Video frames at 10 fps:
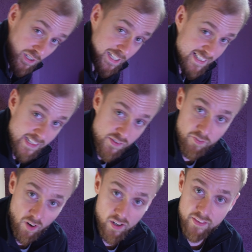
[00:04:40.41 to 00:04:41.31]
at least it's
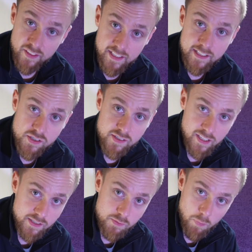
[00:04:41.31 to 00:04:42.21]
fine that
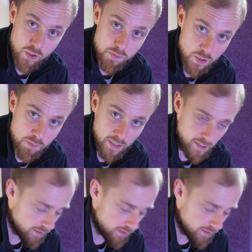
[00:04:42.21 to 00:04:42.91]
it's much bigger.